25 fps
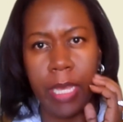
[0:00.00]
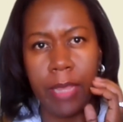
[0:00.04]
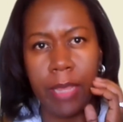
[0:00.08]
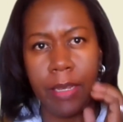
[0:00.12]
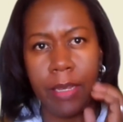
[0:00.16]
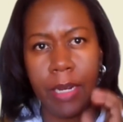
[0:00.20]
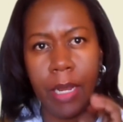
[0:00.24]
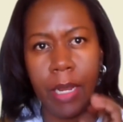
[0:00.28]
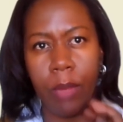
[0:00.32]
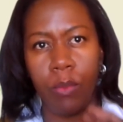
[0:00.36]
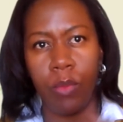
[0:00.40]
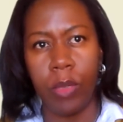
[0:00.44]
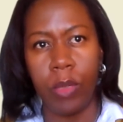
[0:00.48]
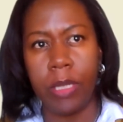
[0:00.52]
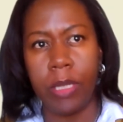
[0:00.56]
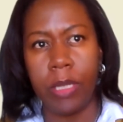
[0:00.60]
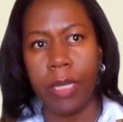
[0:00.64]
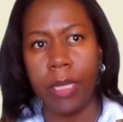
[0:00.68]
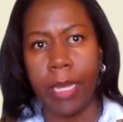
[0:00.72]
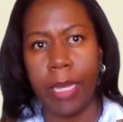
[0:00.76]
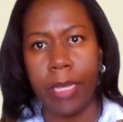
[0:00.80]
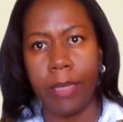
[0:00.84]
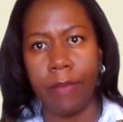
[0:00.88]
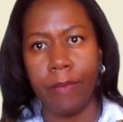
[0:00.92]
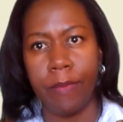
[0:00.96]
And then I would
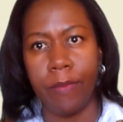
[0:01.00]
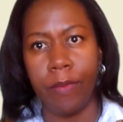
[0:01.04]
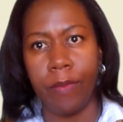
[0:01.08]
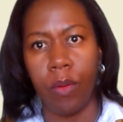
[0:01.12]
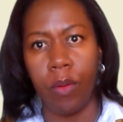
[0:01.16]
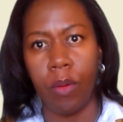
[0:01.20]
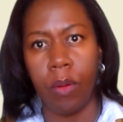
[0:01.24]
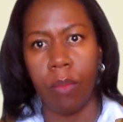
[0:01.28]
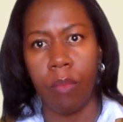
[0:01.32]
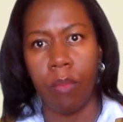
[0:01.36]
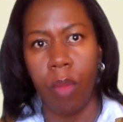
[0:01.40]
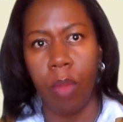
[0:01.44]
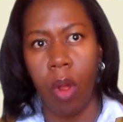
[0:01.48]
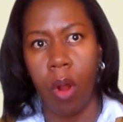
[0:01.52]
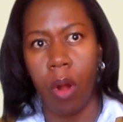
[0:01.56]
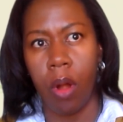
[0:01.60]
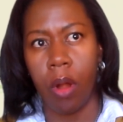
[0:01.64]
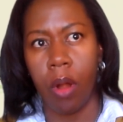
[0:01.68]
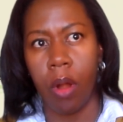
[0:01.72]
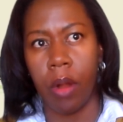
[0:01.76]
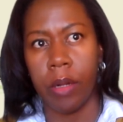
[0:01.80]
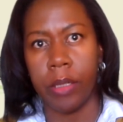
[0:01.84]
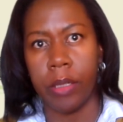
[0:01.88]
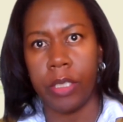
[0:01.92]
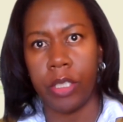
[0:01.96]
like for
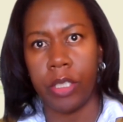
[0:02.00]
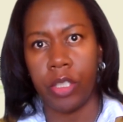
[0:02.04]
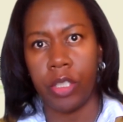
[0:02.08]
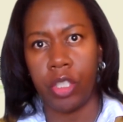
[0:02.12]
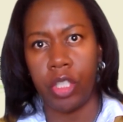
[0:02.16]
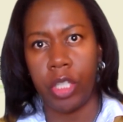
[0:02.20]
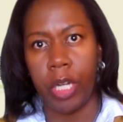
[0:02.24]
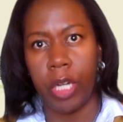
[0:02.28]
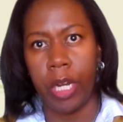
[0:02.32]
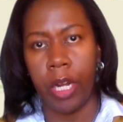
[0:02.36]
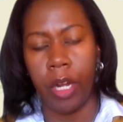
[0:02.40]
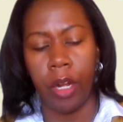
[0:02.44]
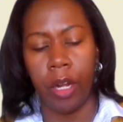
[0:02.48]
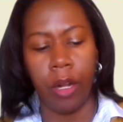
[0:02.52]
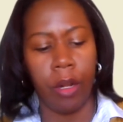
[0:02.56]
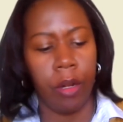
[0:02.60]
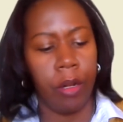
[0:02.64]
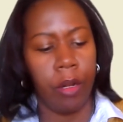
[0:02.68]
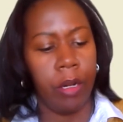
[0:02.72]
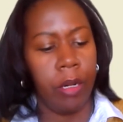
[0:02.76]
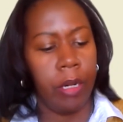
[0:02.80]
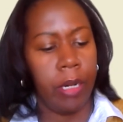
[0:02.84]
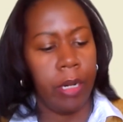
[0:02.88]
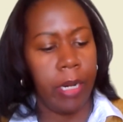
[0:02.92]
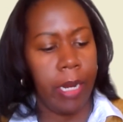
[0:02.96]
Mar to
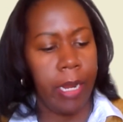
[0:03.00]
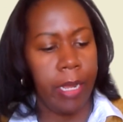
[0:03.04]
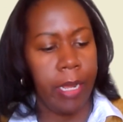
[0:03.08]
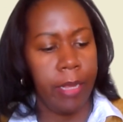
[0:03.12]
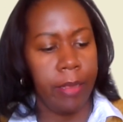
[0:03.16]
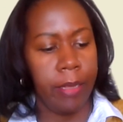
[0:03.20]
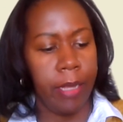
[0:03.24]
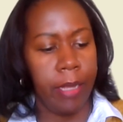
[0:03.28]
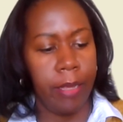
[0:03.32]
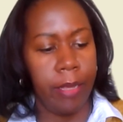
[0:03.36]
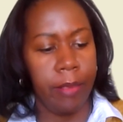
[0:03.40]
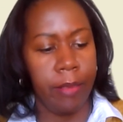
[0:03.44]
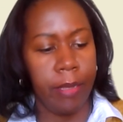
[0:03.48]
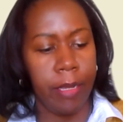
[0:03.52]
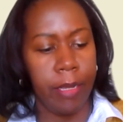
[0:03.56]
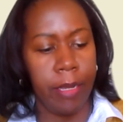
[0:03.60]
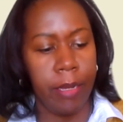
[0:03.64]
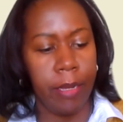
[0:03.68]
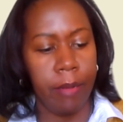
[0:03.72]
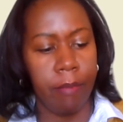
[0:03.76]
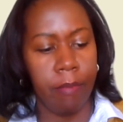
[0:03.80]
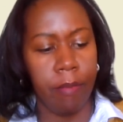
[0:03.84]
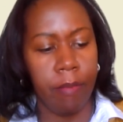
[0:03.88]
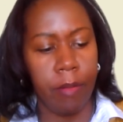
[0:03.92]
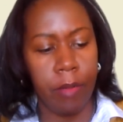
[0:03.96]
share, and
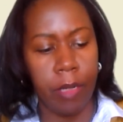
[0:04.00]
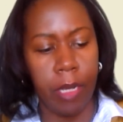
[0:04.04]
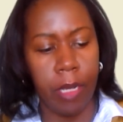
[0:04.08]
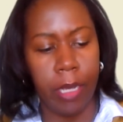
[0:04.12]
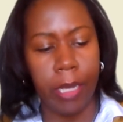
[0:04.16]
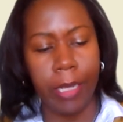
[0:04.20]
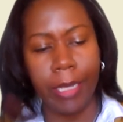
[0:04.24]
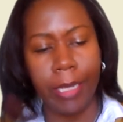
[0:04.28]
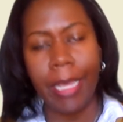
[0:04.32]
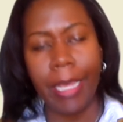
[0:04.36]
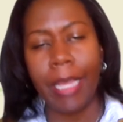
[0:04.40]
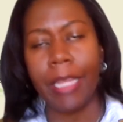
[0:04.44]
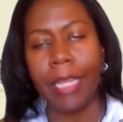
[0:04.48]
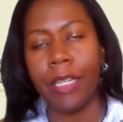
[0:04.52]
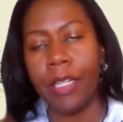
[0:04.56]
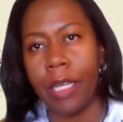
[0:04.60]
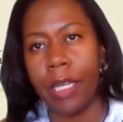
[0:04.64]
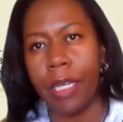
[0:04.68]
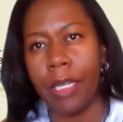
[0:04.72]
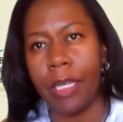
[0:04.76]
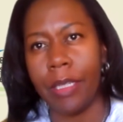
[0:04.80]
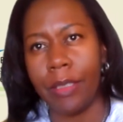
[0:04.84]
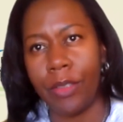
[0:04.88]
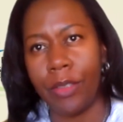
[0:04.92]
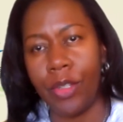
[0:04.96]
then again,
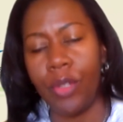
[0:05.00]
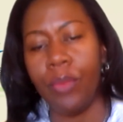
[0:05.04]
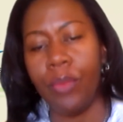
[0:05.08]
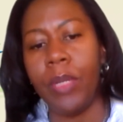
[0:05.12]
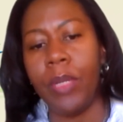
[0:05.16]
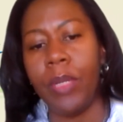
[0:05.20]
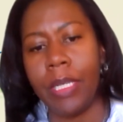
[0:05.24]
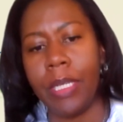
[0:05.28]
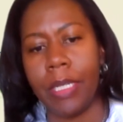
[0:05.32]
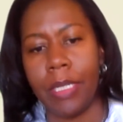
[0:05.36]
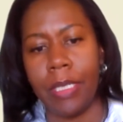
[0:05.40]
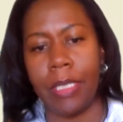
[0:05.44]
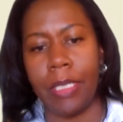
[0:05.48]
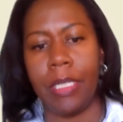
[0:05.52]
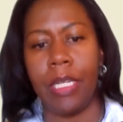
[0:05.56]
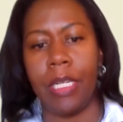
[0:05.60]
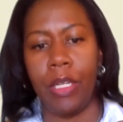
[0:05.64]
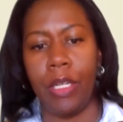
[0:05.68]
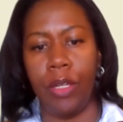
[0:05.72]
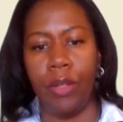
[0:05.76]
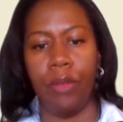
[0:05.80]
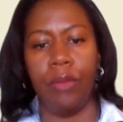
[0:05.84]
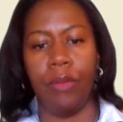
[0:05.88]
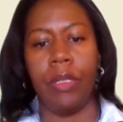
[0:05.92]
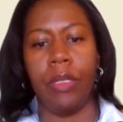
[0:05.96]
to be
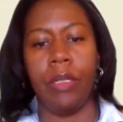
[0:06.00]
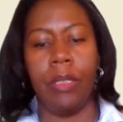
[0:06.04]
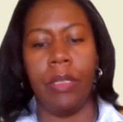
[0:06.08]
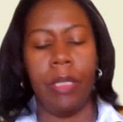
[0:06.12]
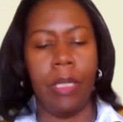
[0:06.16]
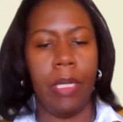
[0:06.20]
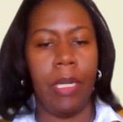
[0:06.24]
continued.